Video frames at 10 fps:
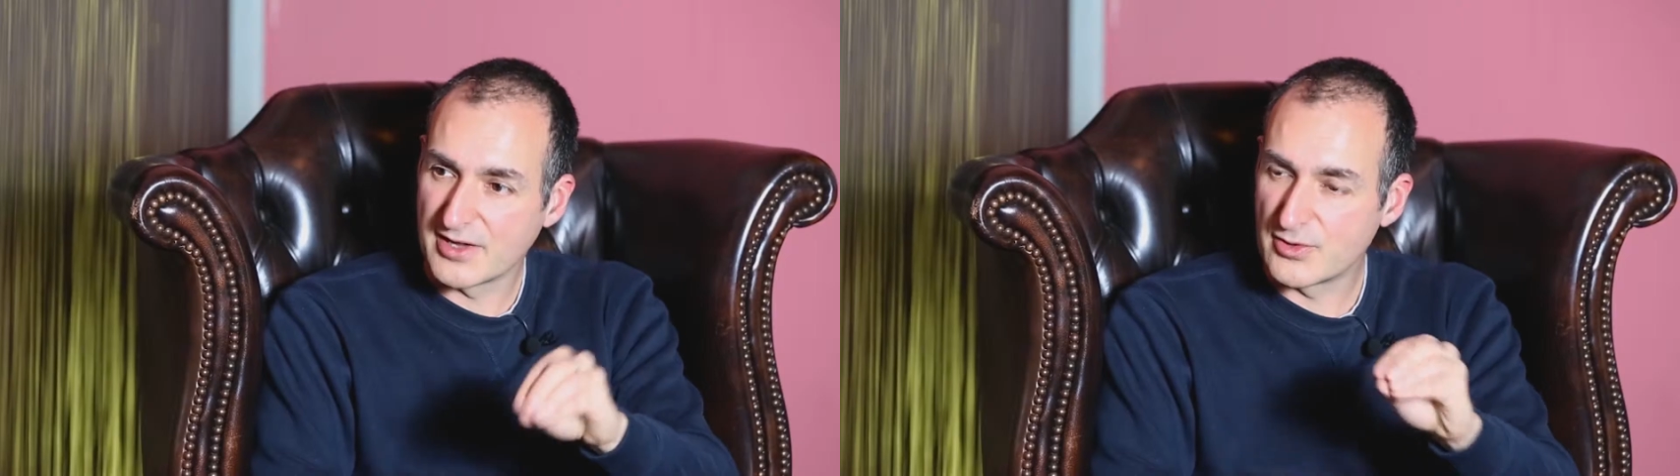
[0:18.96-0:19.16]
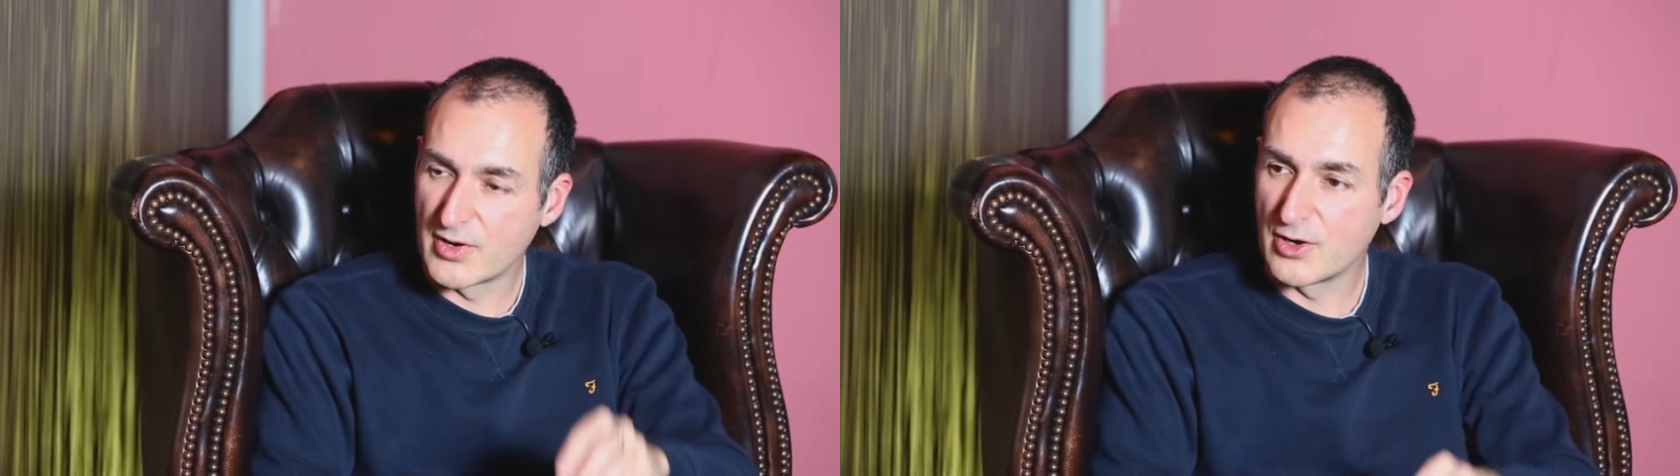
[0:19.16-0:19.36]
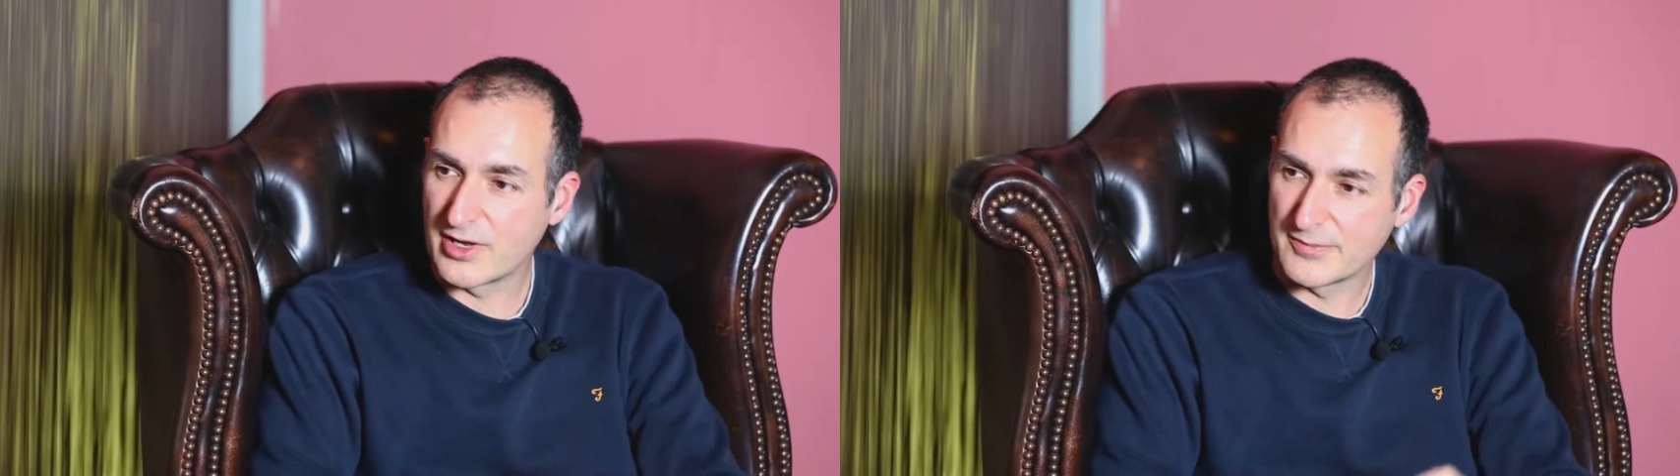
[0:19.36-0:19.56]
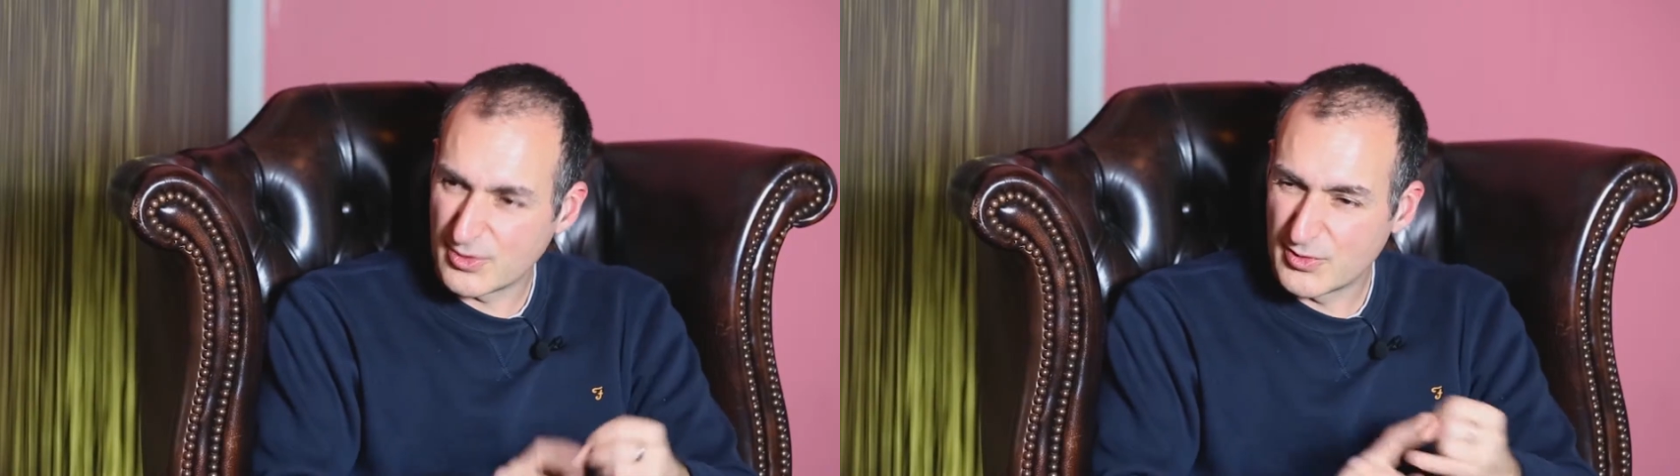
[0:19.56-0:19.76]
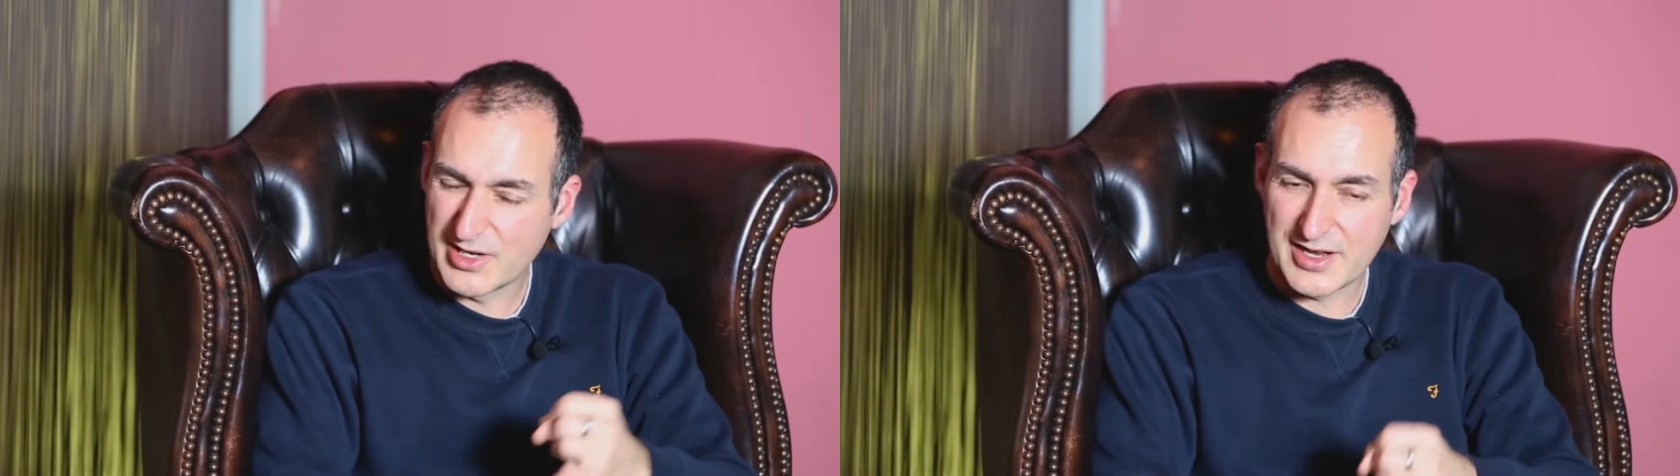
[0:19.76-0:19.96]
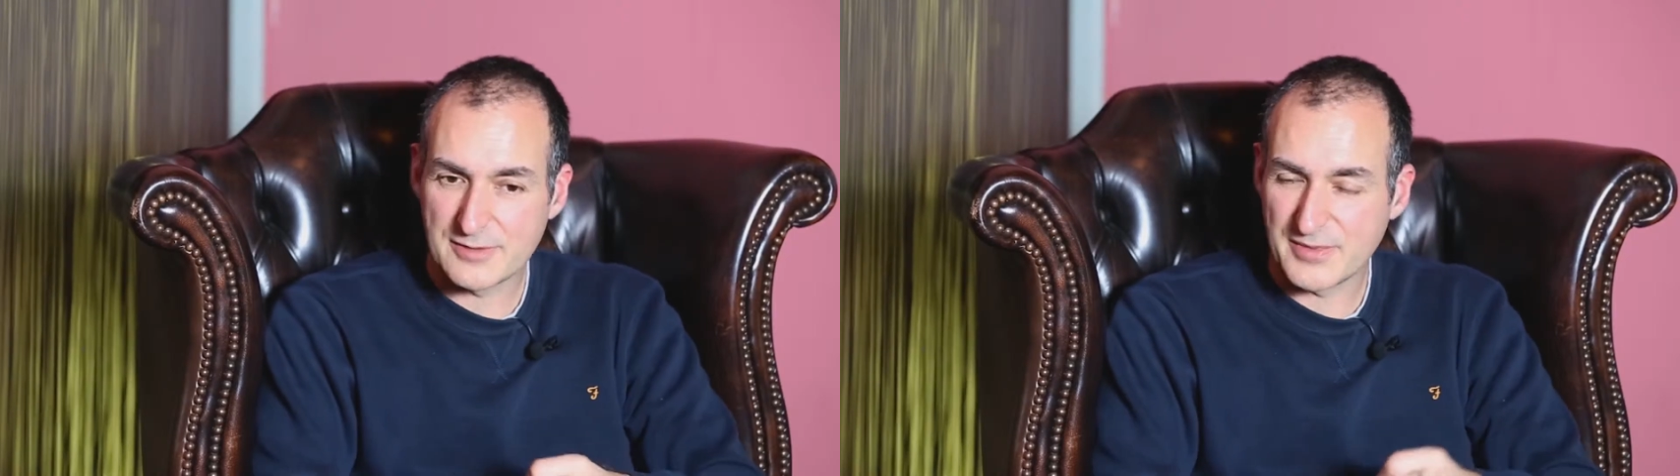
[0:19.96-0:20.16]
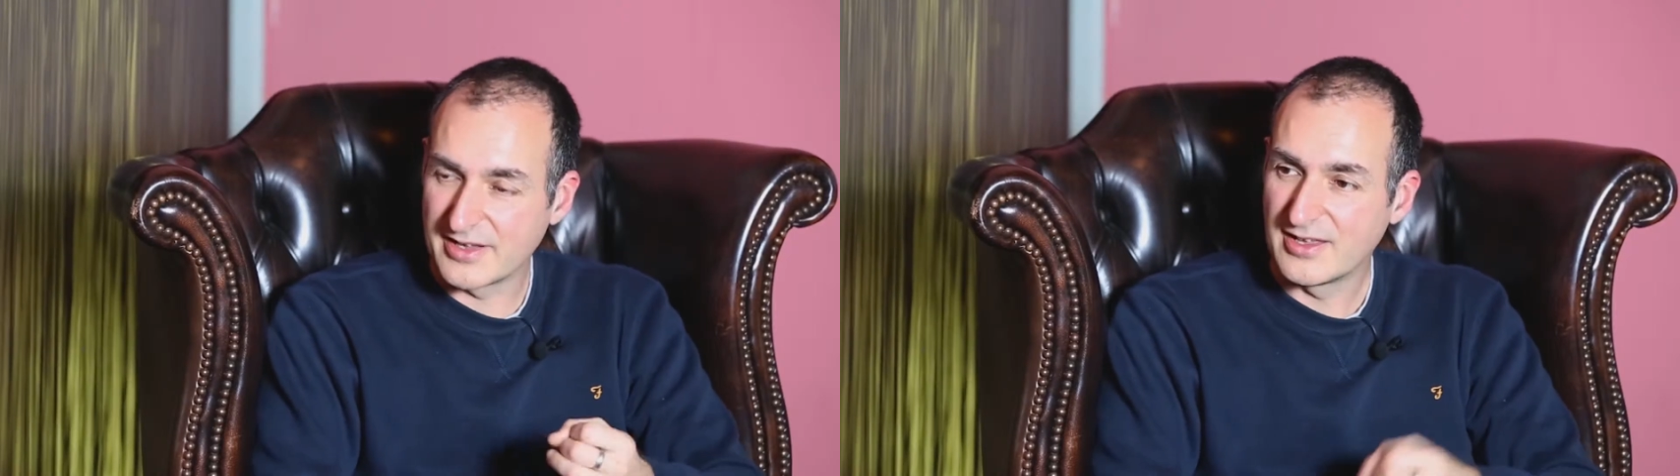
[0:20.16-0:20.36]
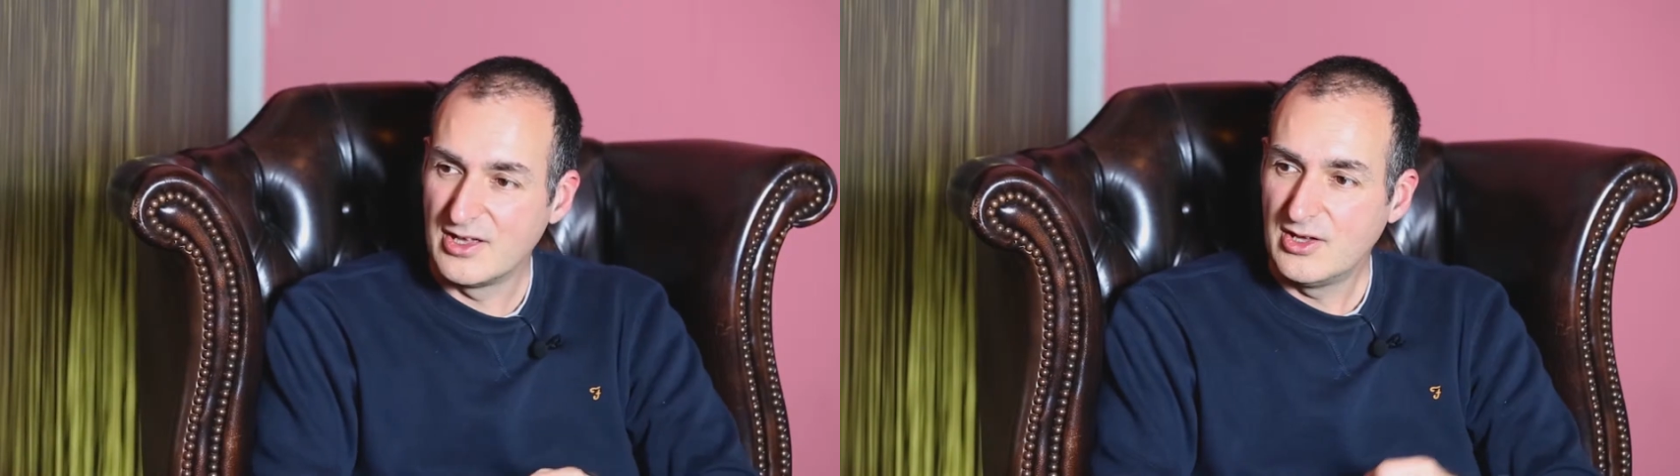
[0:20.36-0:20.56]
by the role. I'm not really led by